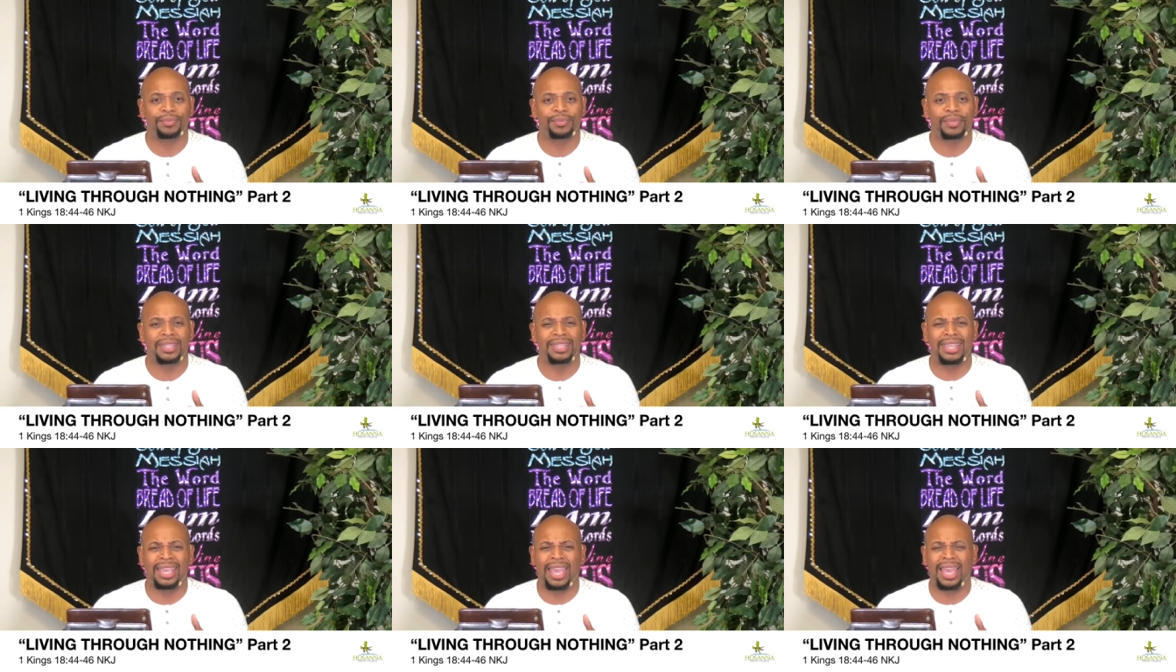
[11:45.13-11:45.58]

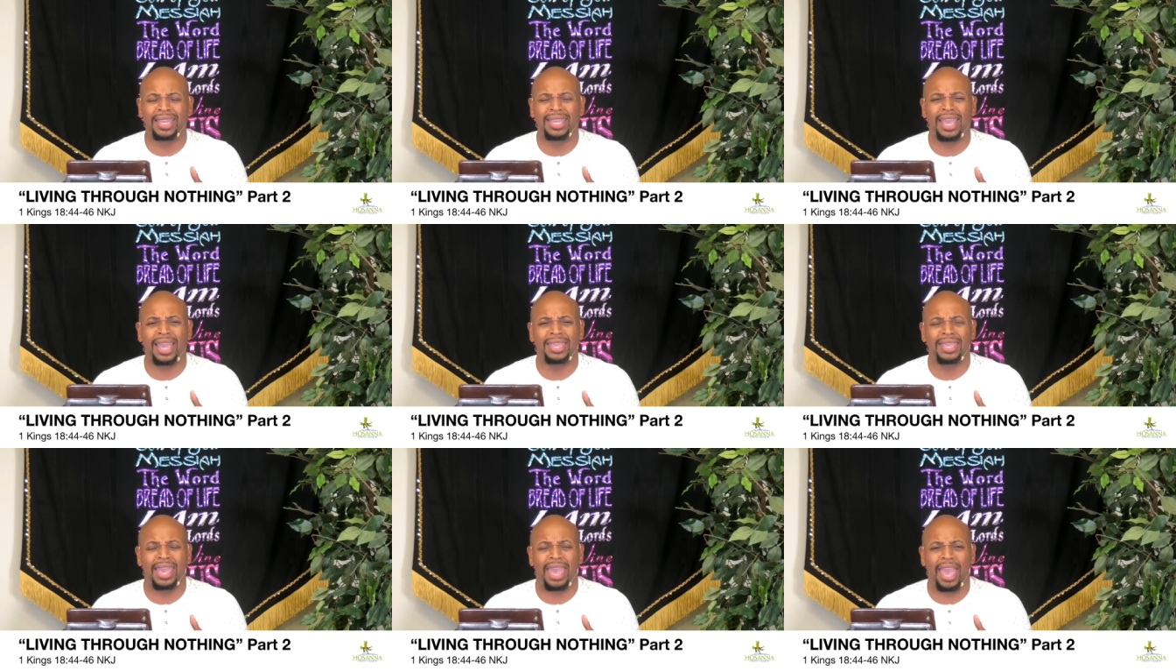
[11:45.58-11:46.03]
Yeah,
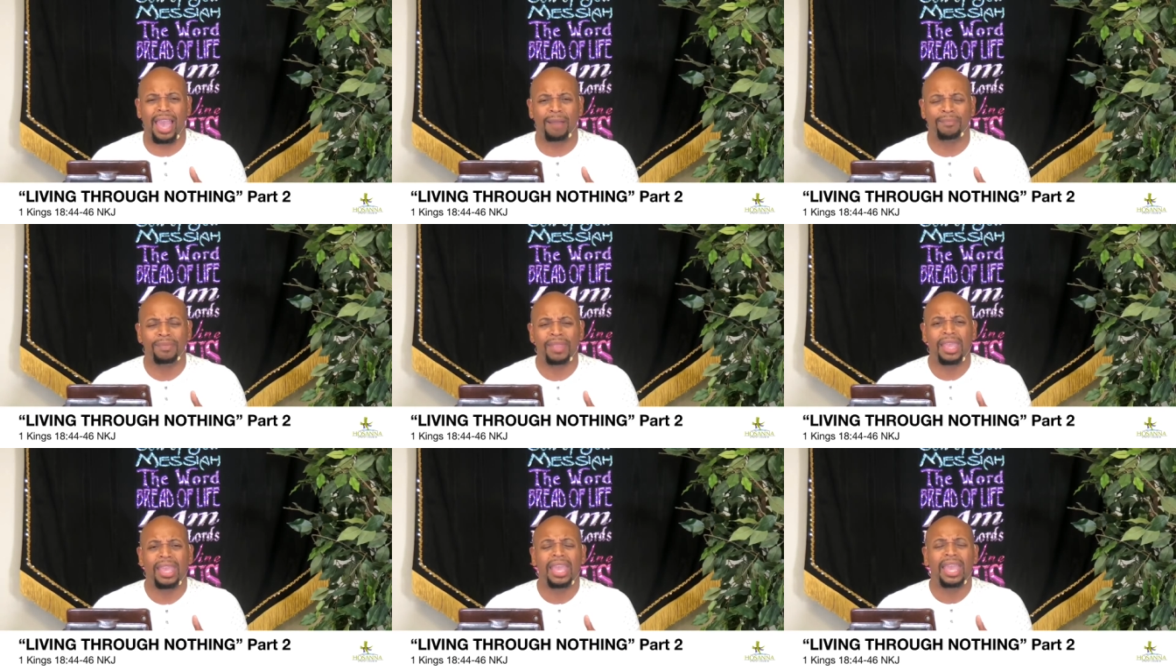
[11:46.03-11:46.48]
yeah, yeah.
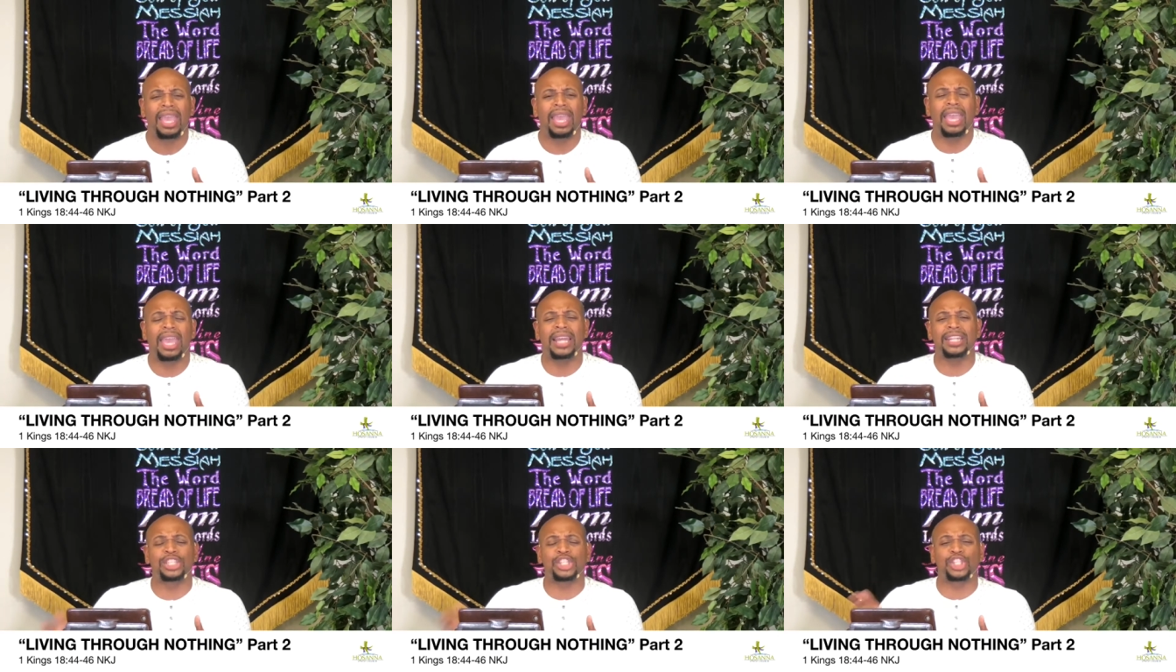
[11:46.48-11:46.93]

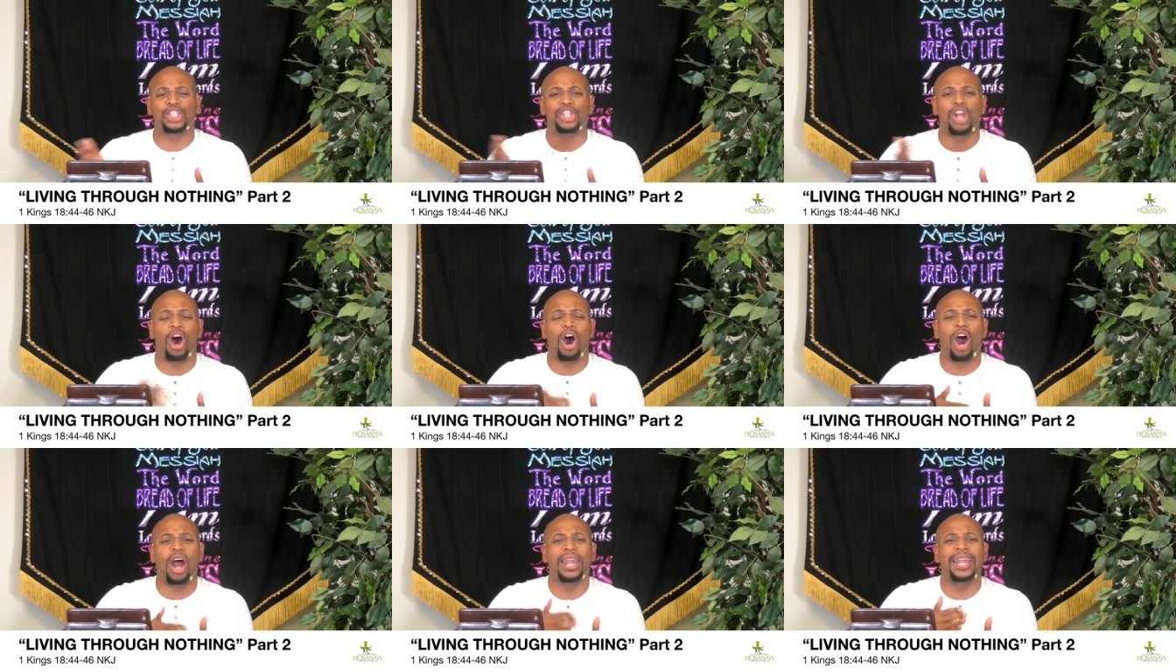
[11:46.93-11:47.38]
It
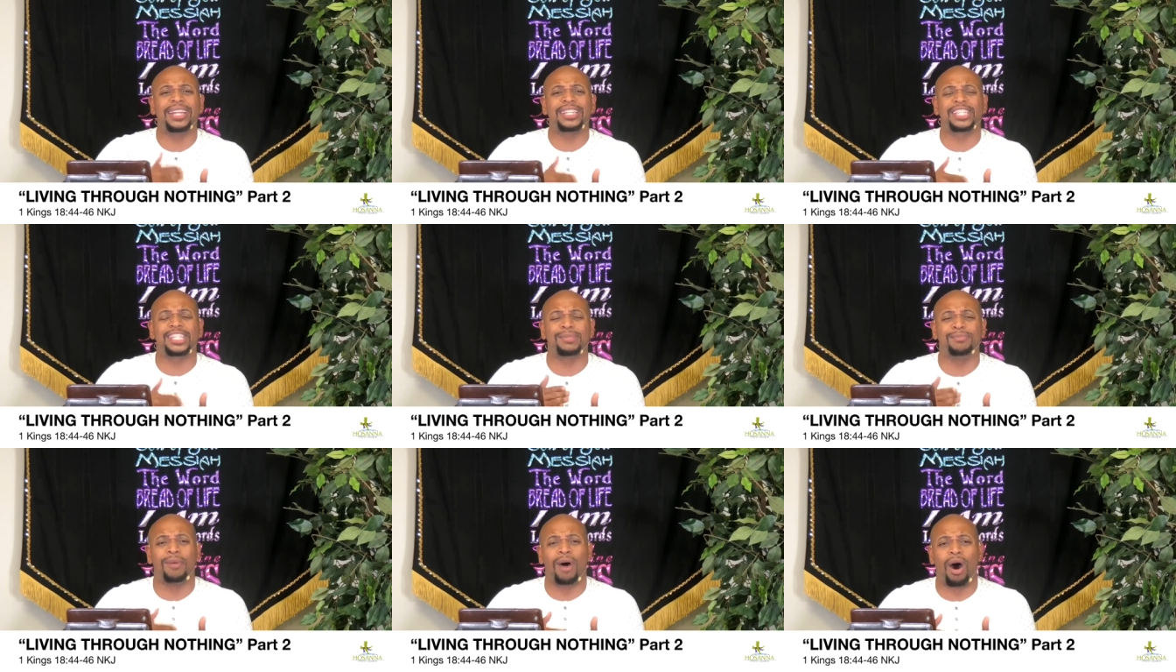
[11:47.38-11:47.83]
started
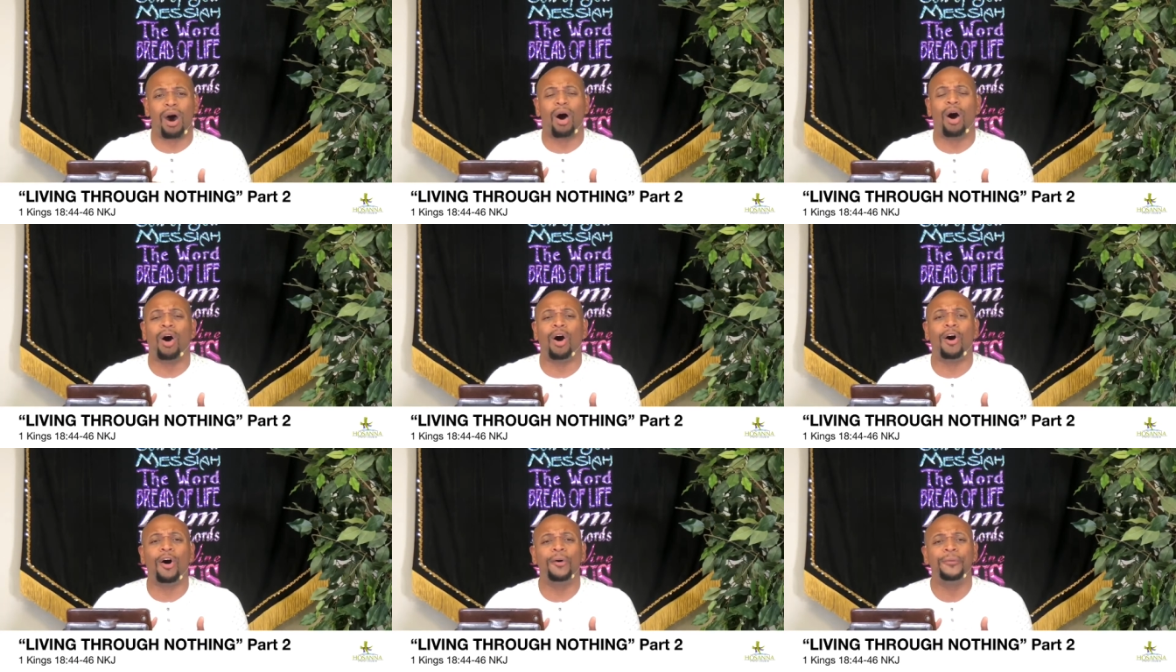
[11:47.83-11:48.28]

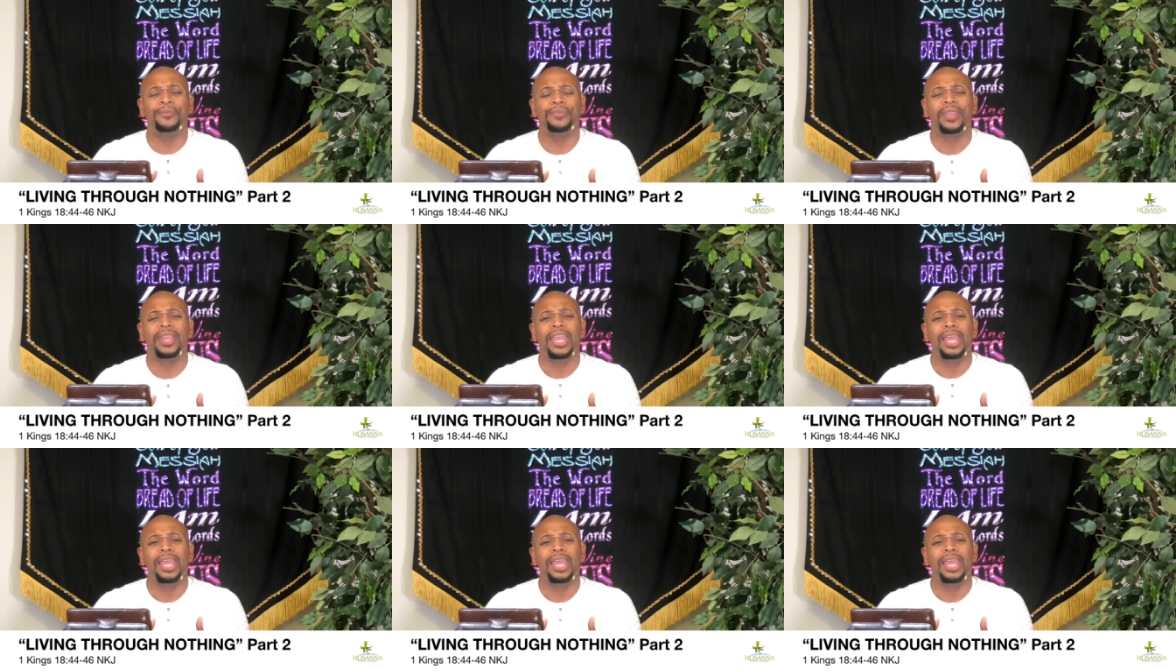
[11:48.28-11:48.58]
small,